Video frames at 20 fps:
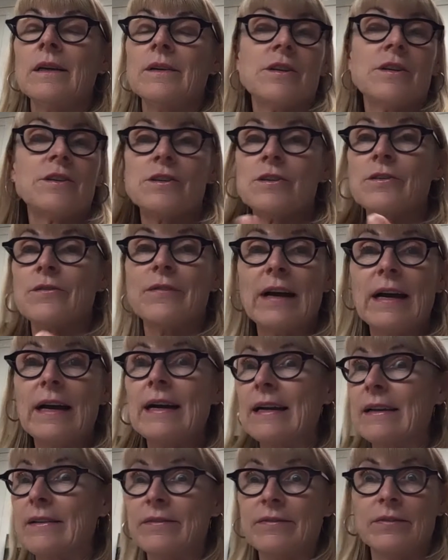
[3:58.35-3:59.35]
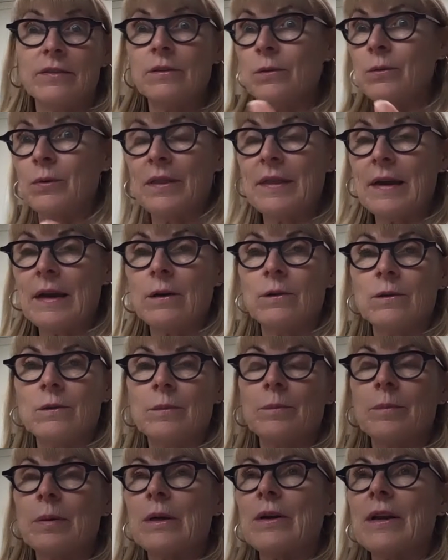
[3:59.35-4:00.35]
to survive without
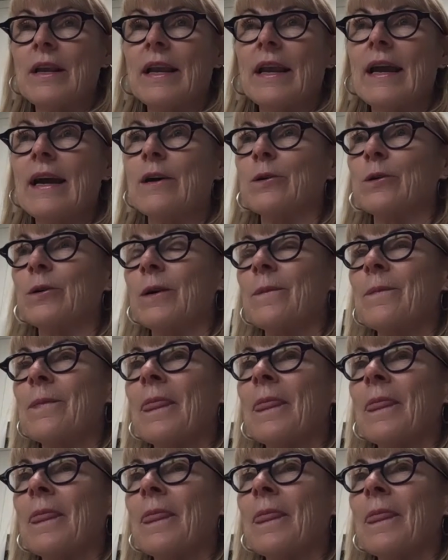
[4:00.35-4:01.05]
burning out